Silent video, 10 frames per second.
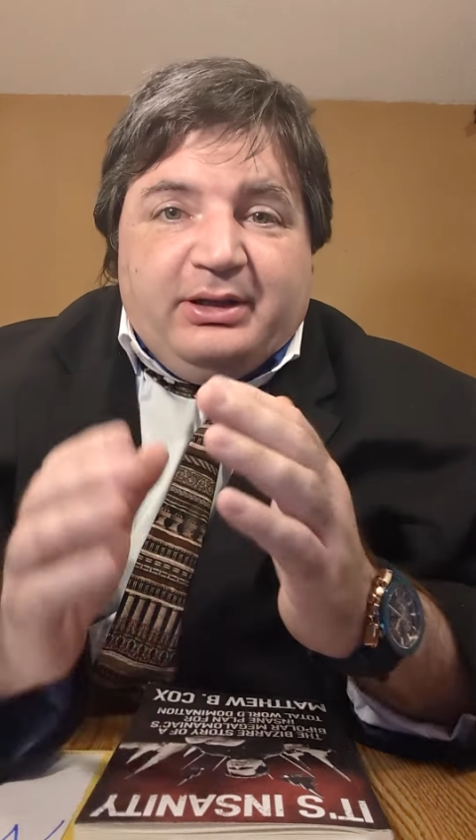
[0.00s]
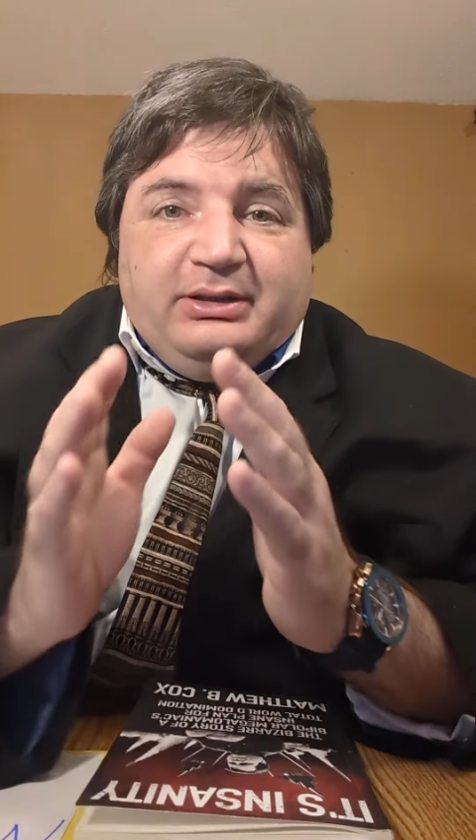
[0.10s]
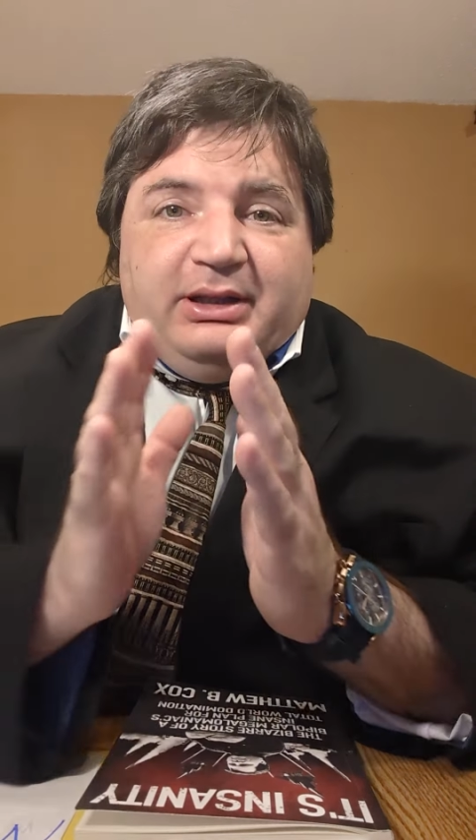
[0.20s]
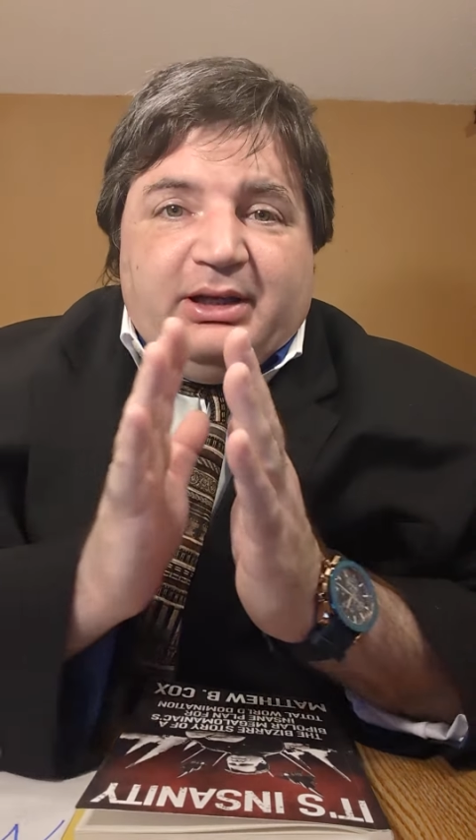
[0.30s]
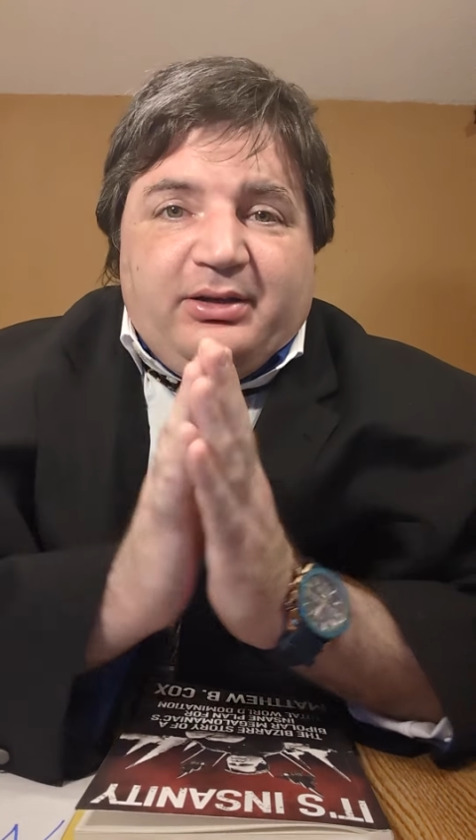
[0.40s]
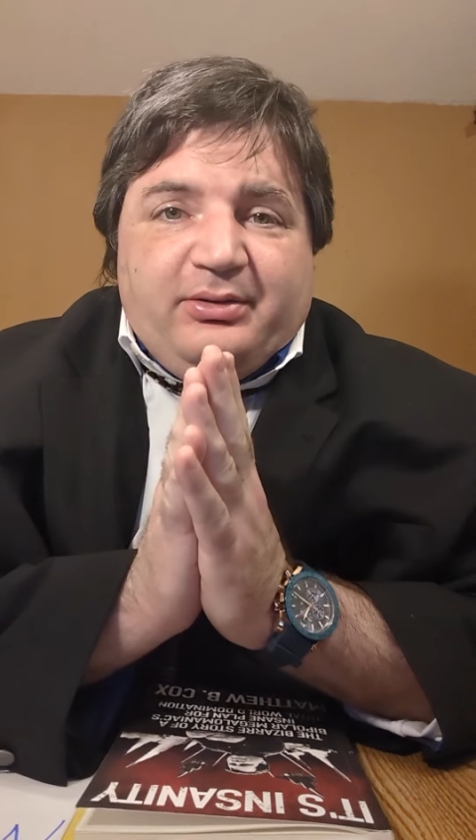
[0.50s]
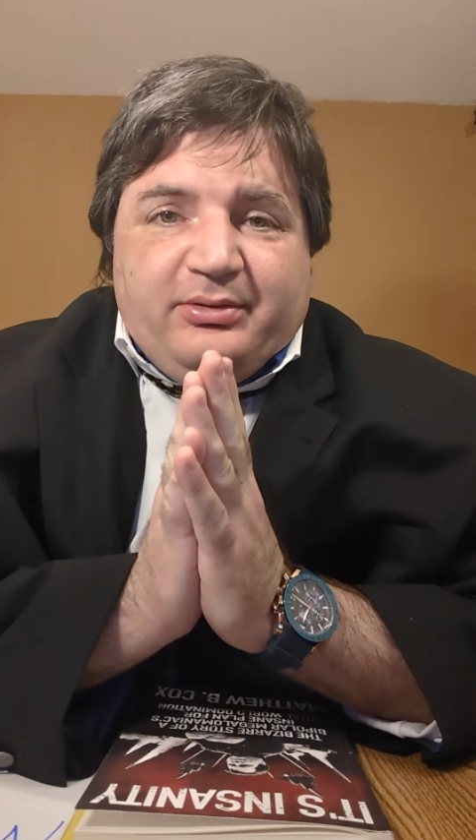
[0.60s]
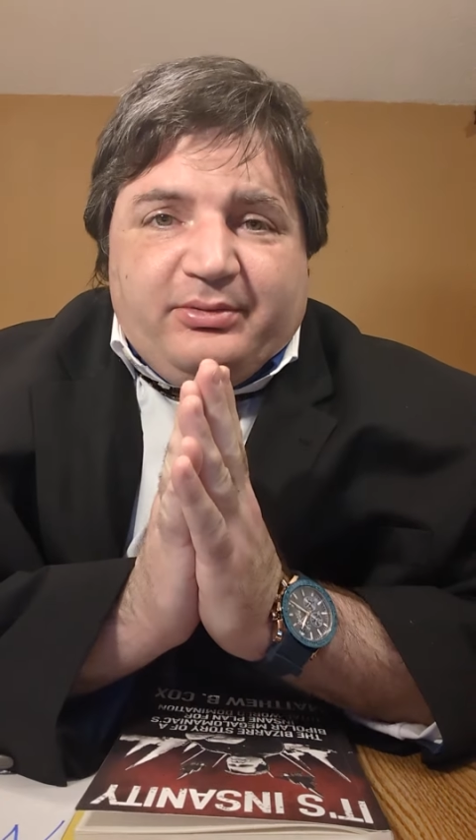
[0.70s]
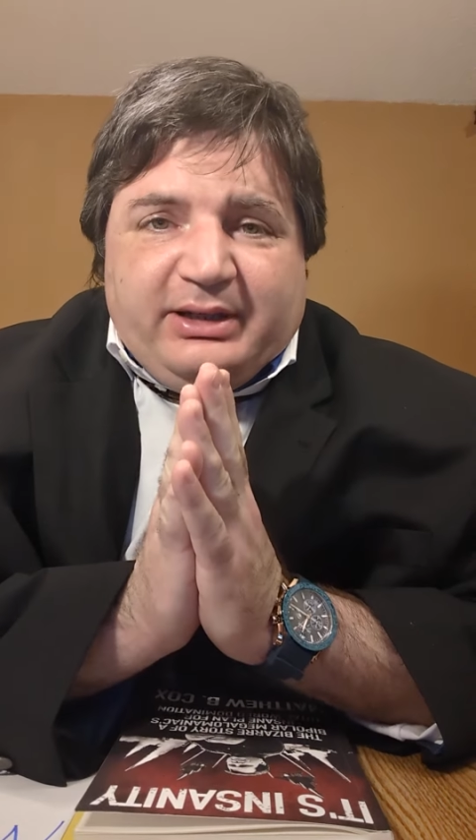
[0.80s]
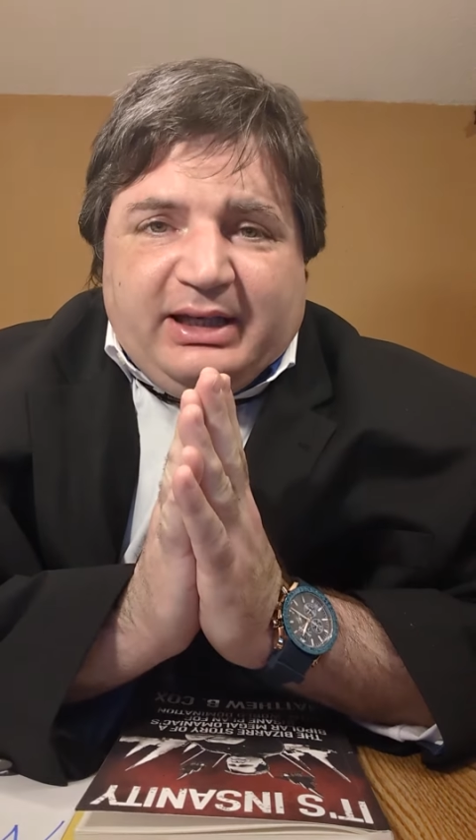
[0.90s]
Now,
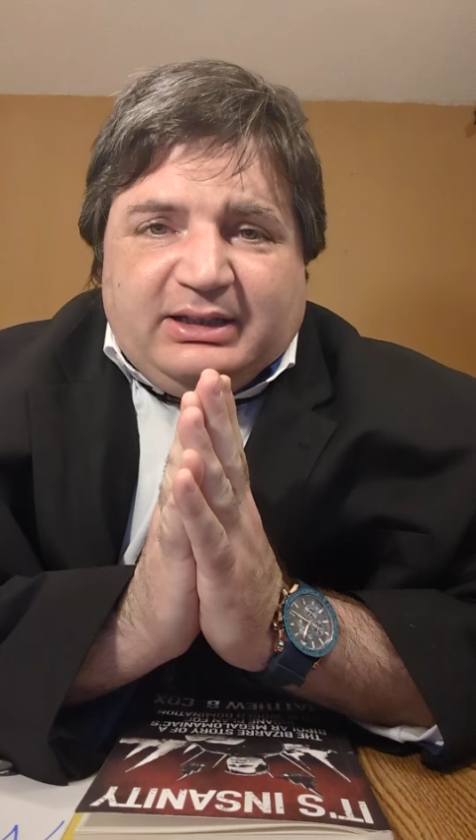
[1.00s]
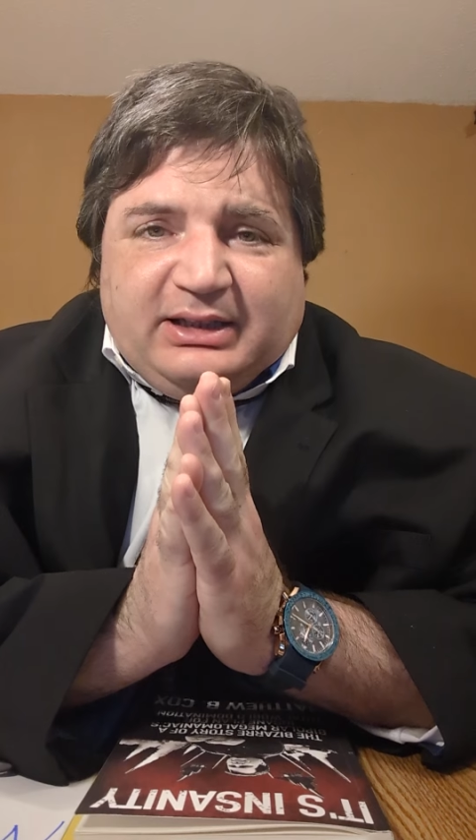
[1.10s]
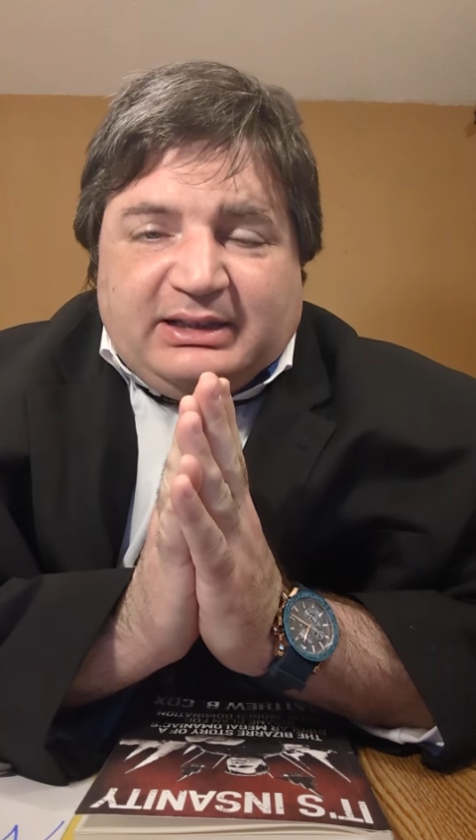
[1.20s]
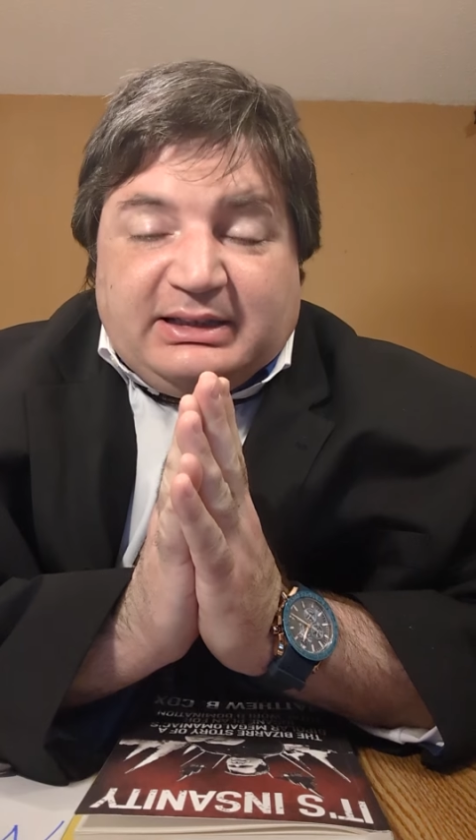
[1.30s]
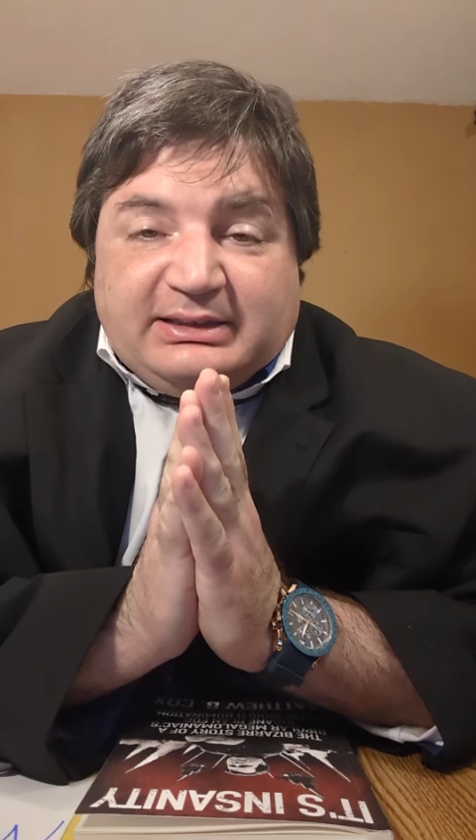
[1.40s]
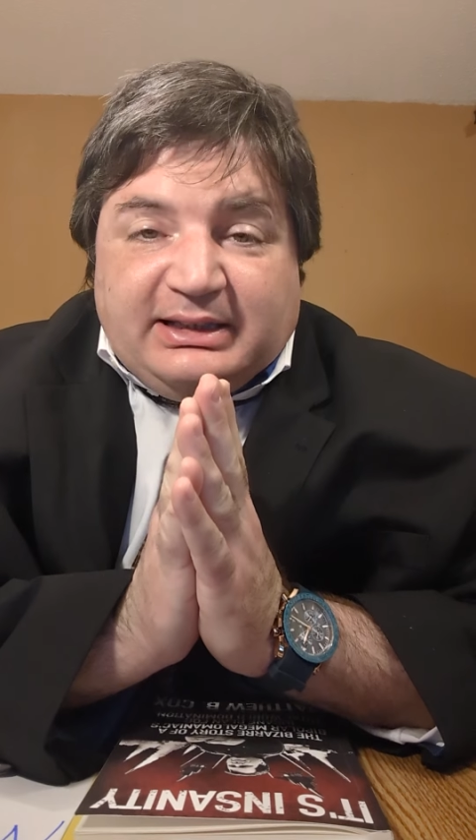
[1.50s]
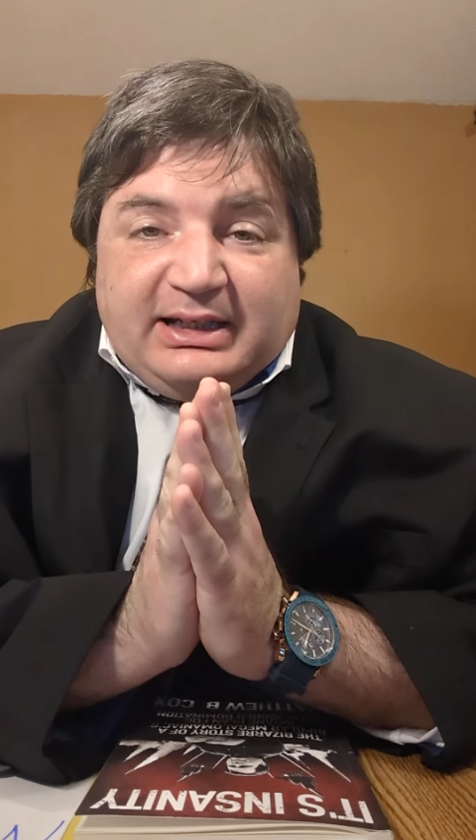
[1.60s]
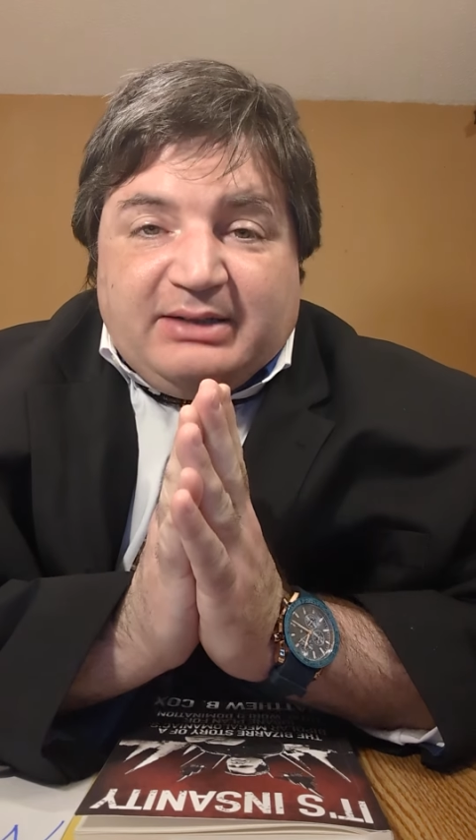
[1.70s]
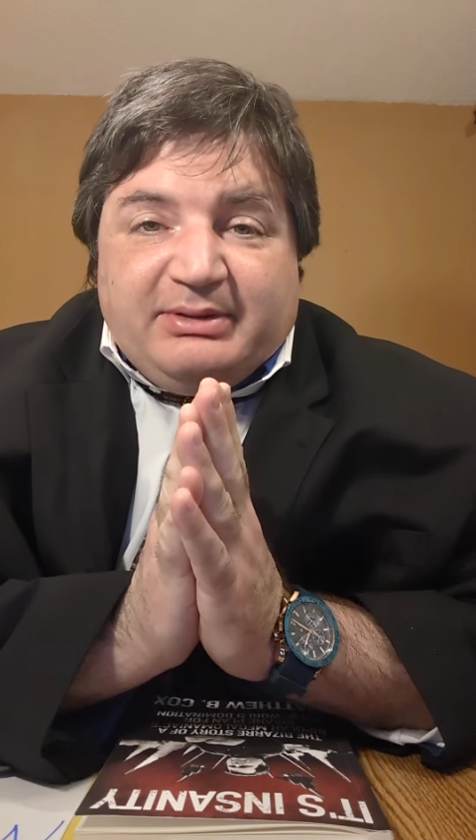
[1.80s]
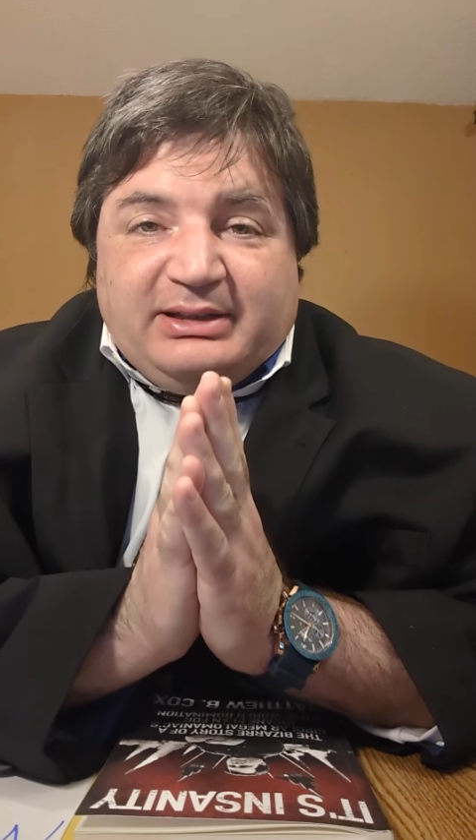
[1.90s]
we got a lot to
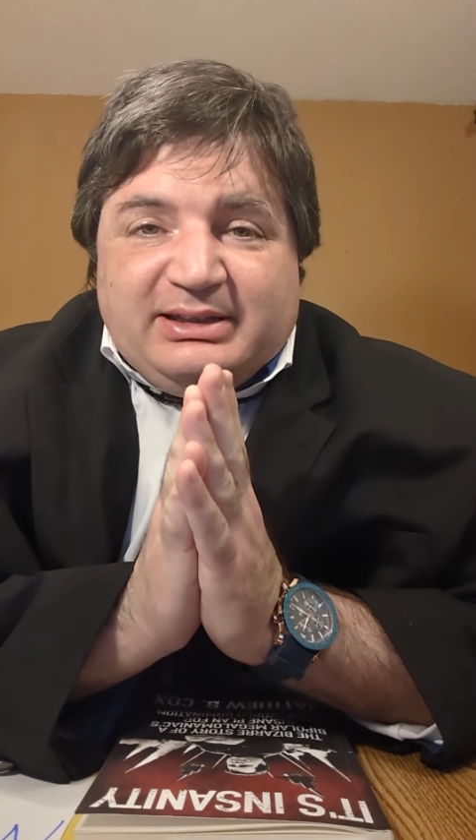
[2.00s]
talk about.